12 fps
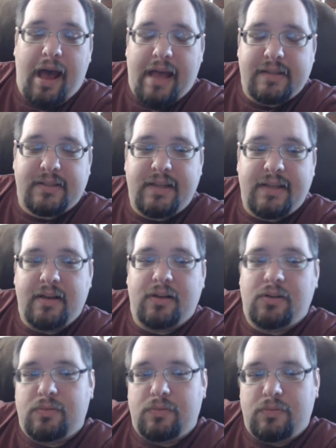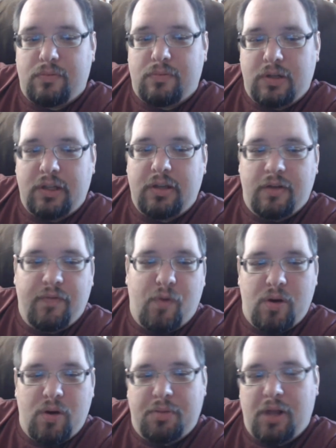I still really look
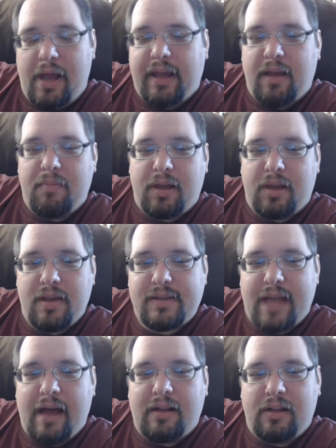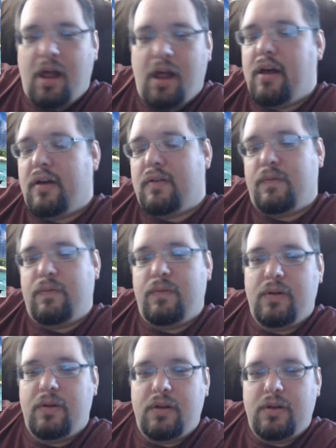forward to playing it because I love
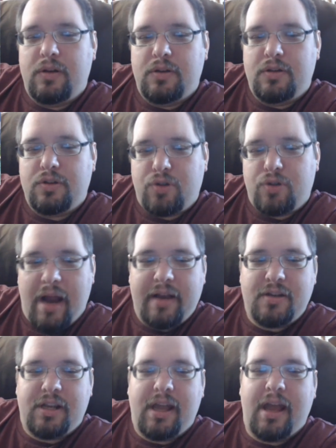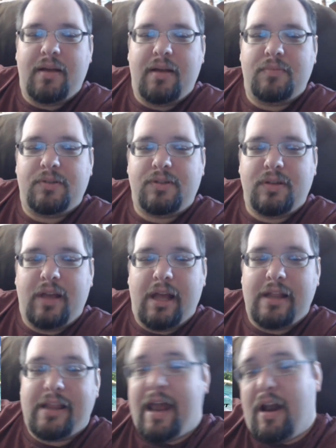strategy games,
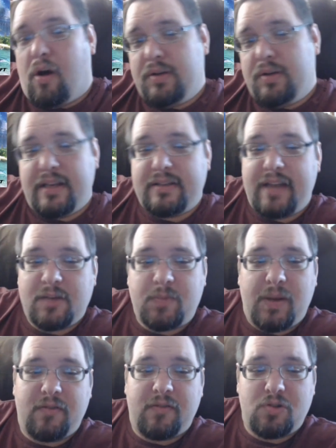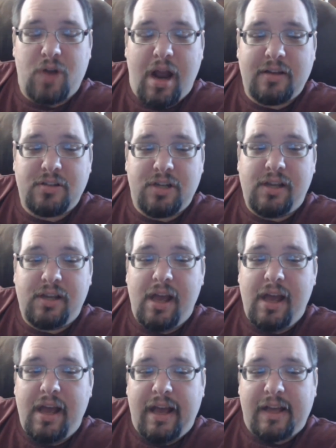and that always has an aspect of strategy,
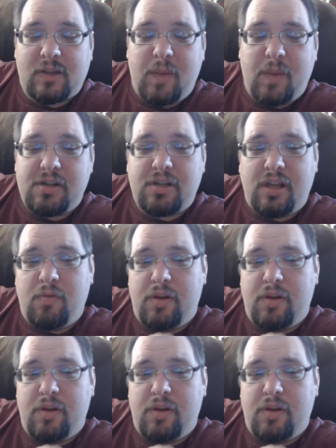especially